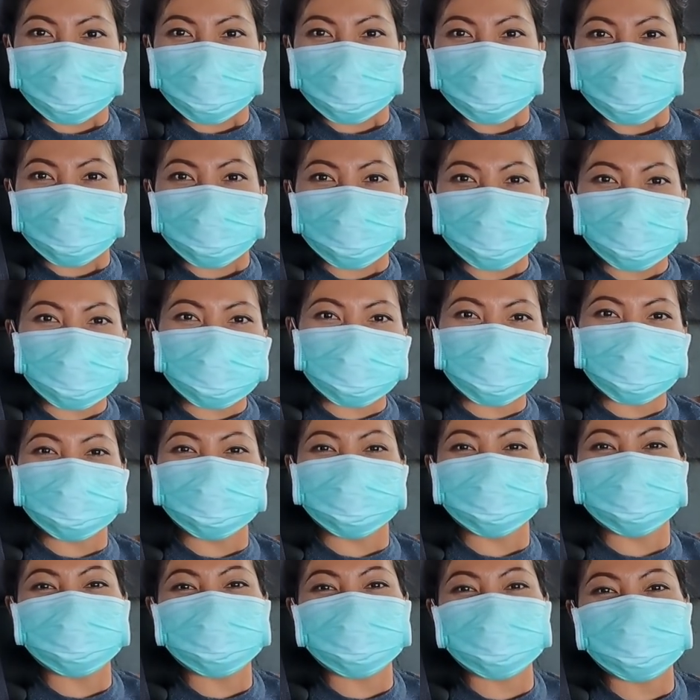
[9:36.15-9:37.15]
We are on the
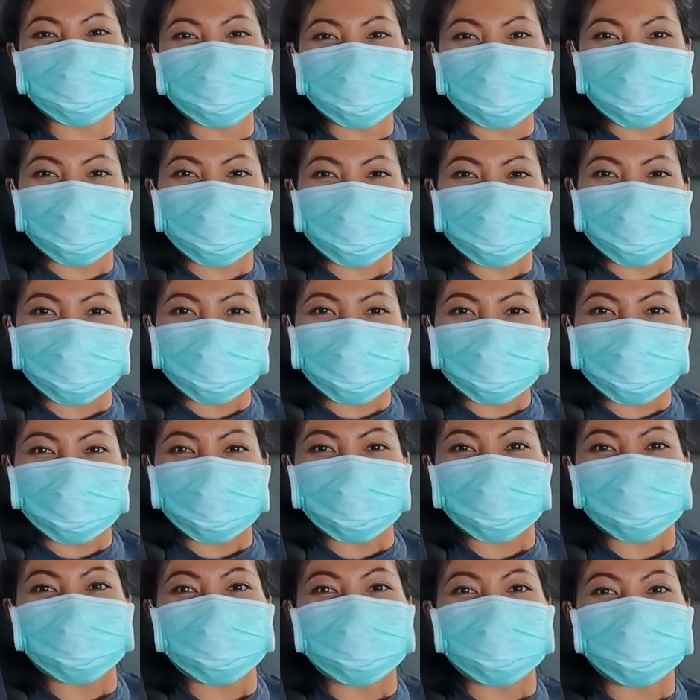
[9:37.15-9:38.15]
105.
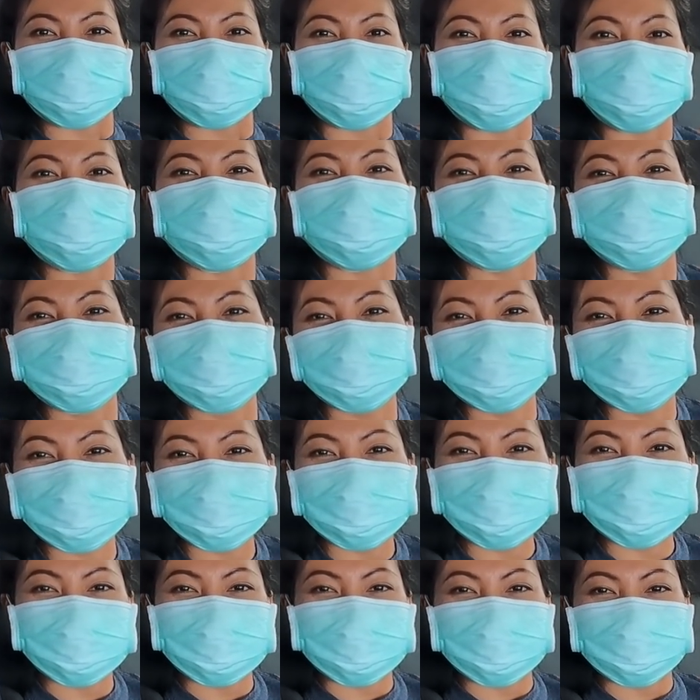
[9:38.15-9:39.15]
This is more
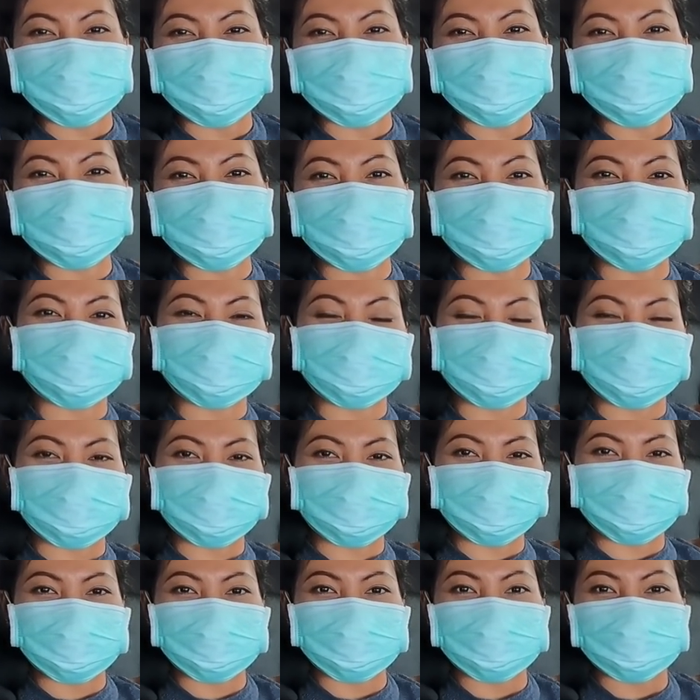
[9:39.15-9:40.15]
traffic than I've seen in
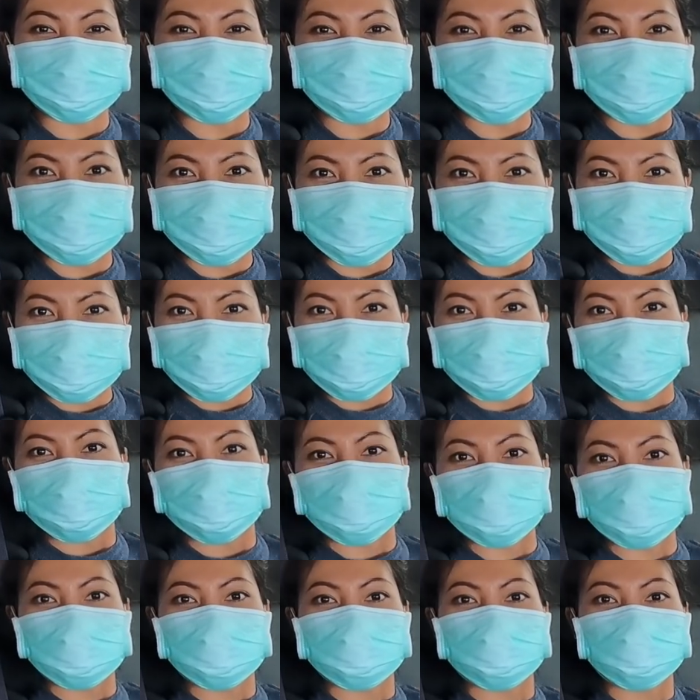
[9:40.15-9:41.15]
about 8 months.
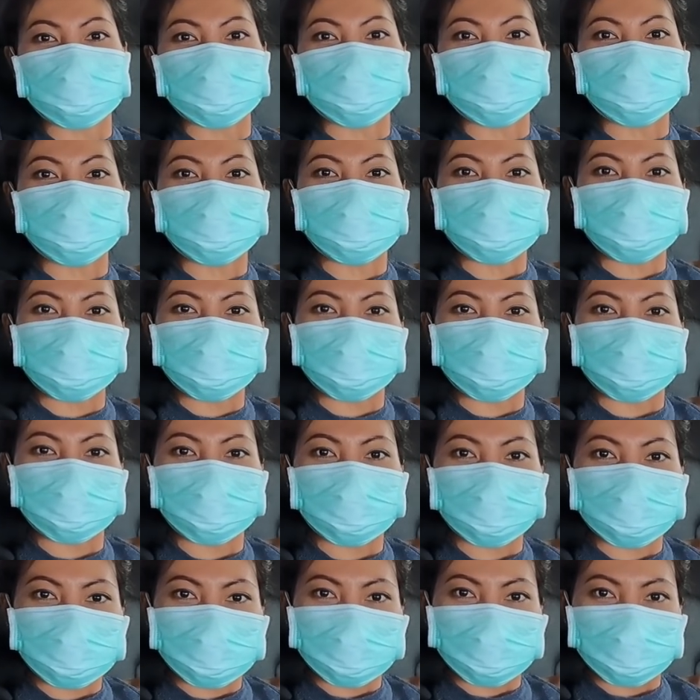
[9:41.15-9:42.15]
Already
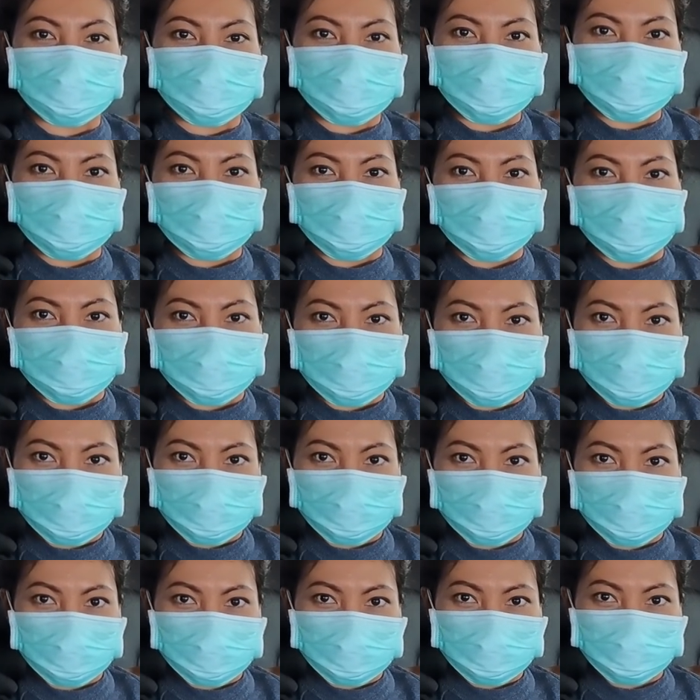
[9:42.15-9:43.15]
seen a couple
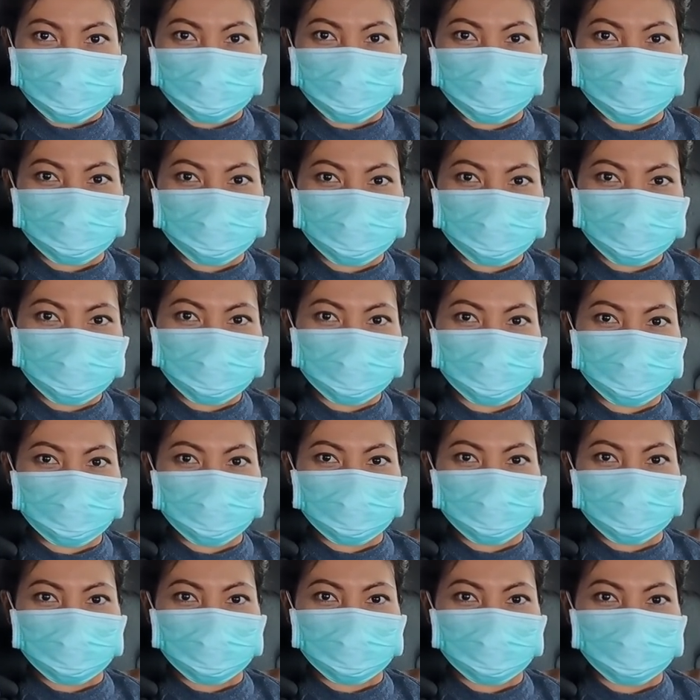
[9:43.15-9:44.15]
idiotic moves on
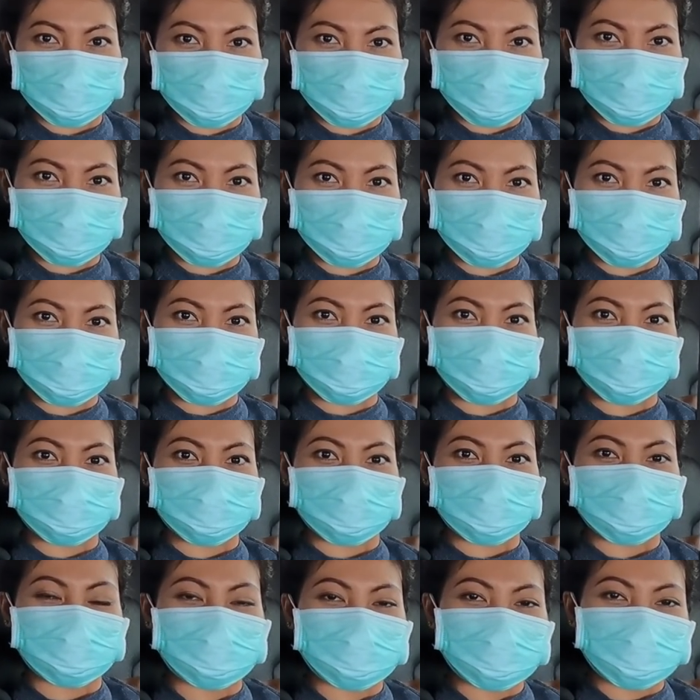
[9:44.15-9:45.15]
the
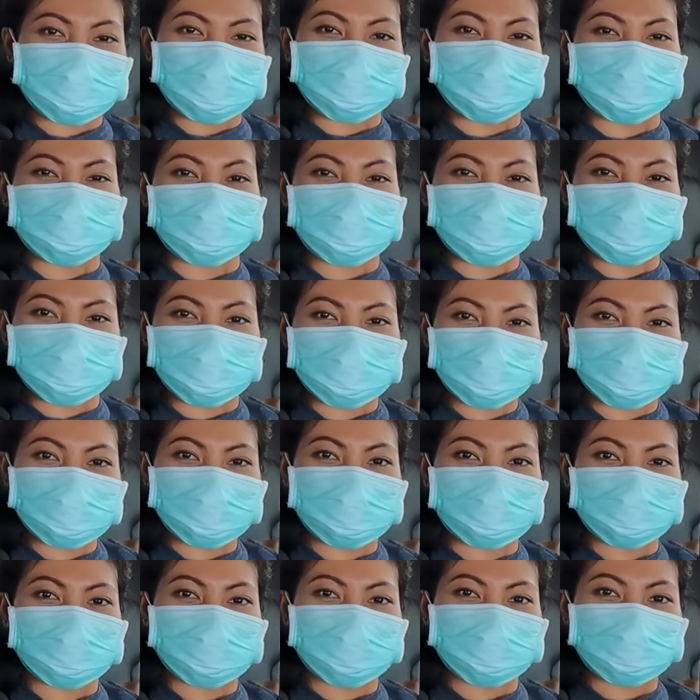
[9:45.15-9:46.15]
freeway with the other
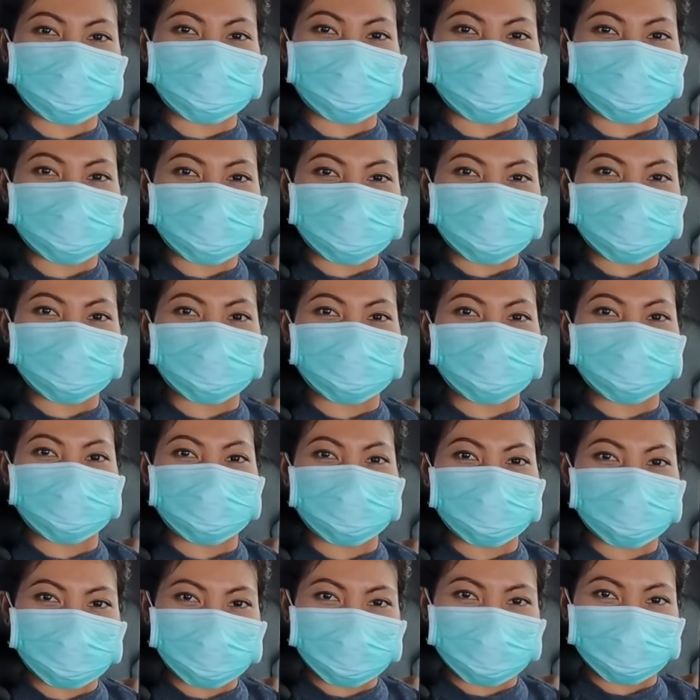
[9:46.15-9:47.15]
drivers, so I'm
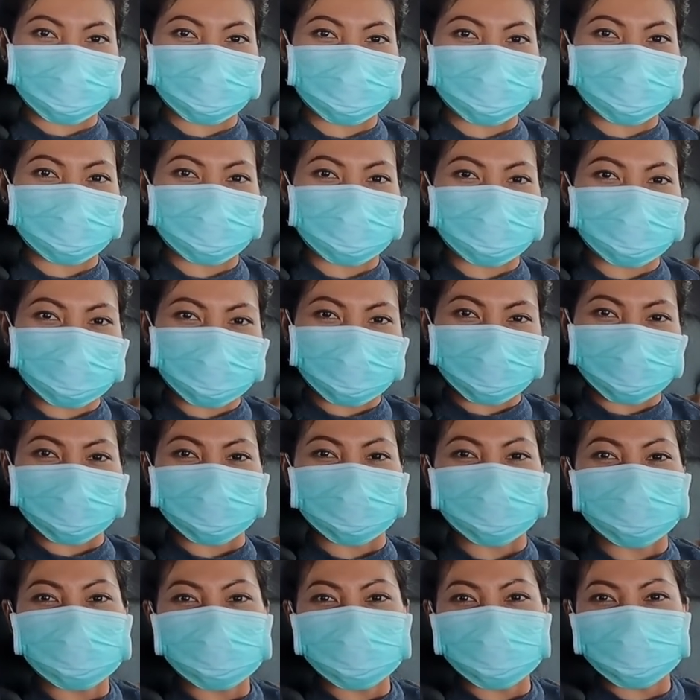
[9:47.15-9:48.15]
just gonna have to get used
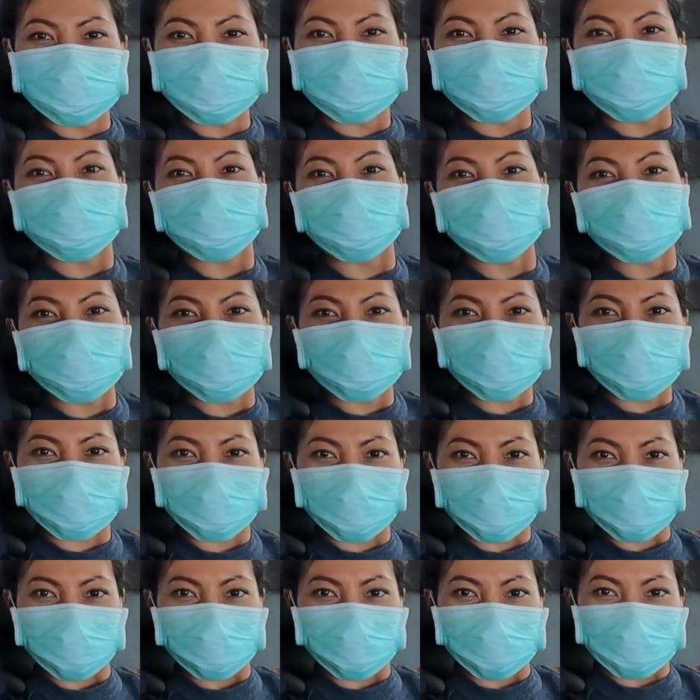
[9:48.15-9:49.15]
to this because I'm gonna be
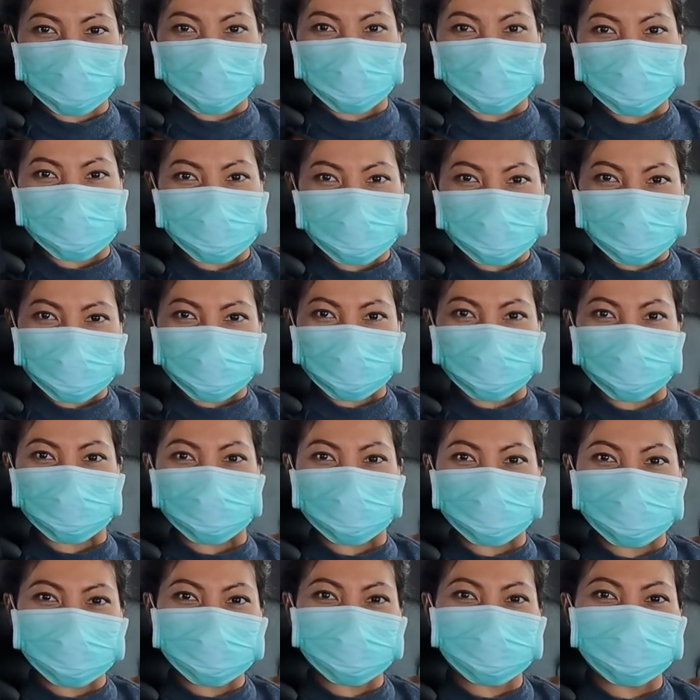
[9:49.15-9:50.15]
driving in it here pretty
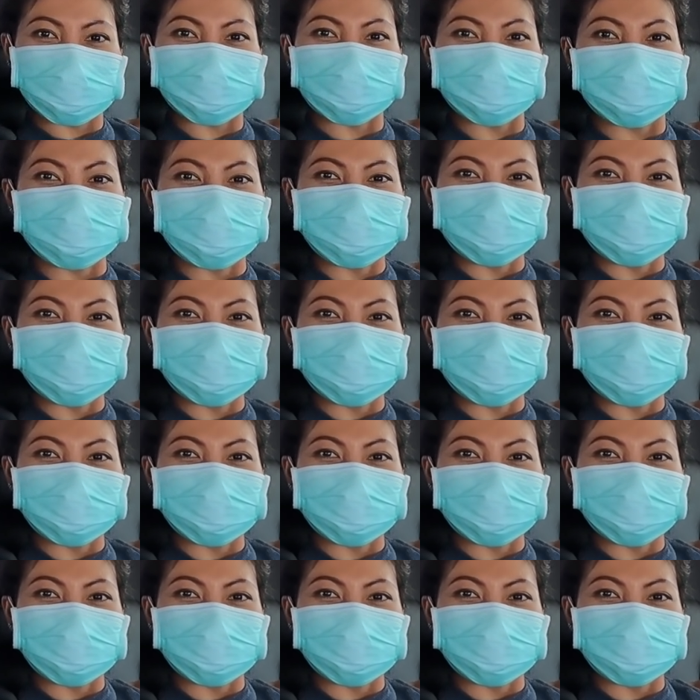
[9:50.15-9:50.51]
soon.